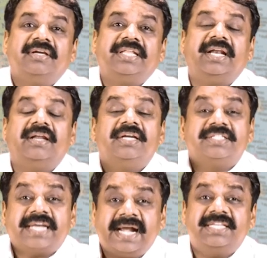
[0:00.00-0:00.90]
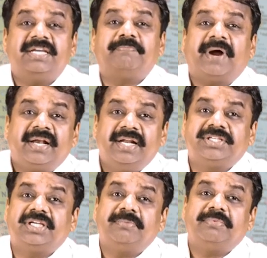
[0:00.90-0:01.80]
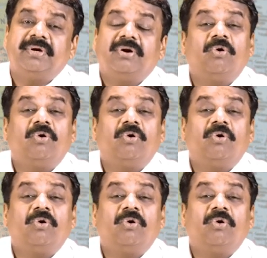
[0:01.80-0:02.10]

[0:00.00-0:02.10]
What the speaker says: Then strategic partnership,